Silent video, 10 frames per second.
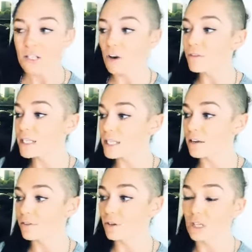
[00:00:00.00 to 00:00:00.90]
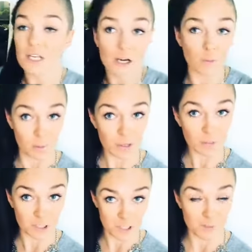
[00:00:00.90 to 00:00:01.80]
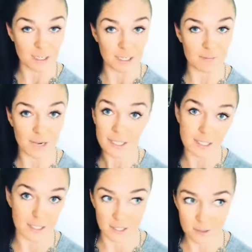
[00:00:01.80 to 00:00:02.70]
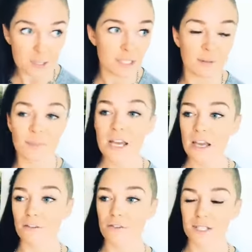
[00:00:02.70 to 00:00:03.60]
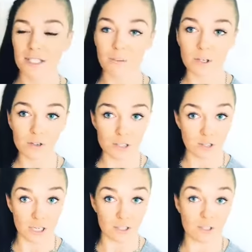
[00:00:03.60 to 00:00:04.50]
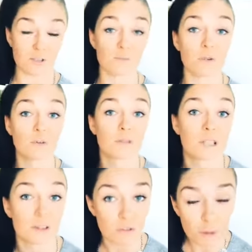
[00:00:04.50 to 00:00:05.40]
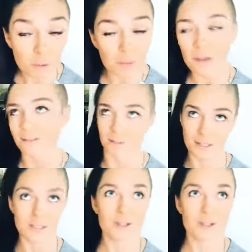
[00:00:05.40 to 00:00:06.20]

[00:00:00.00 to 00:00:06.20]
So, obviously, if you're the young women wanting to make an impact, this is awesome. If you're someone who's looking to do more philanthropic work, this is